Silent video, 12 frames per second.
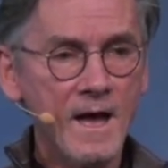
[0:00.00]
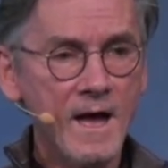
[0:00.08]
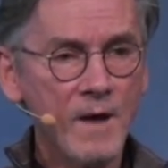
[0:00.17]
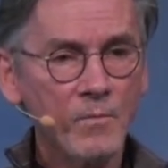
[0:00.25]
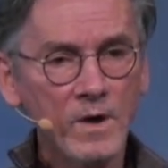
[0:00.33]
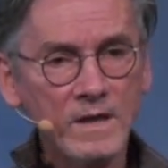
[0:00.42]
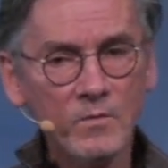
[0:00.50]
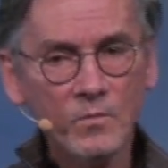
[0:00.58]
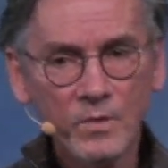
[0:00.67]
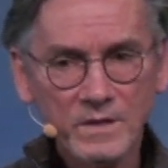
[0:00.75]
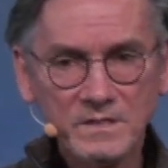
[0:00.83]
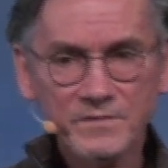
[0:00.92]
And
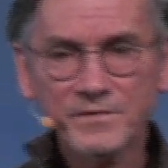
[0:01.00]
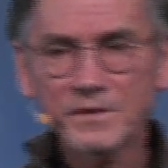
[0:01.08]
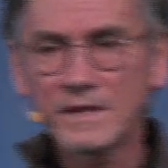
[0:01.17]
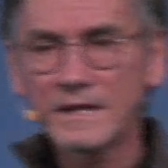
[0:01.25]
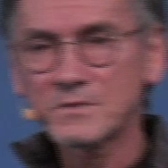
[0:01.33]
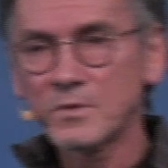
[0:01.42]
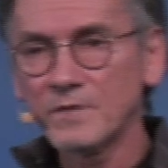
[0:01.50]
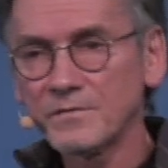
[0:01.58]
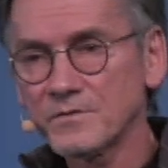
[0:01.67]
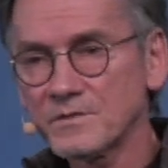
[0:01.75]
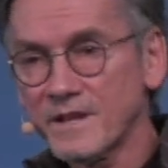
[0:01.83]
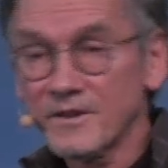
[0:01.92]
what does it feel like 12
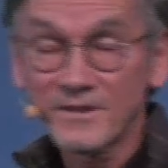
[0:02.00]
years later?